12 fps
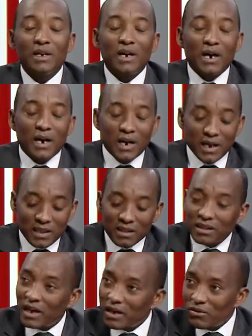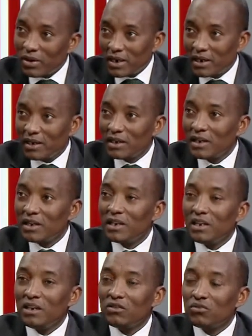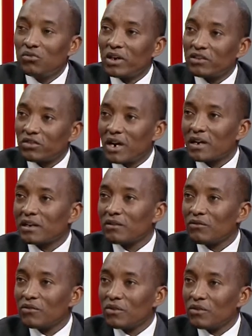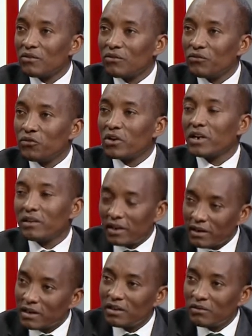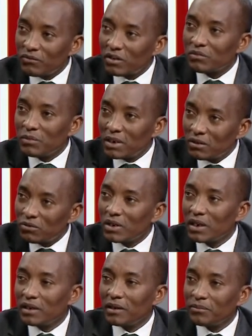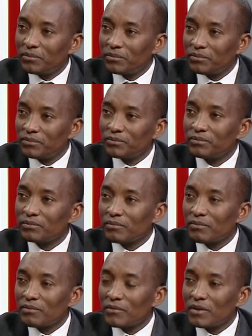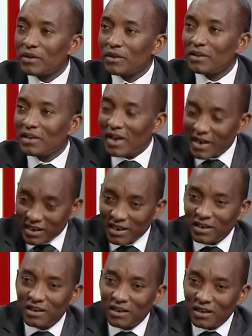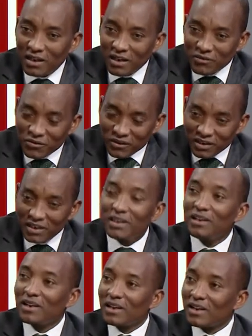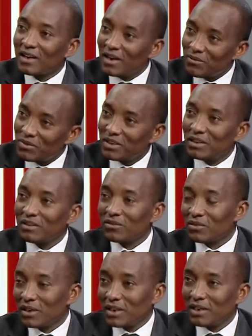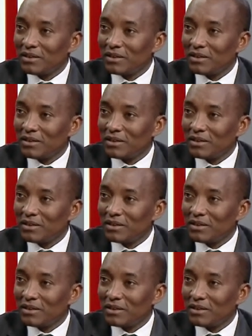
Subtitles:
The third one is to attract foreign direct investment into Kenya. Again, FCE comes in this area.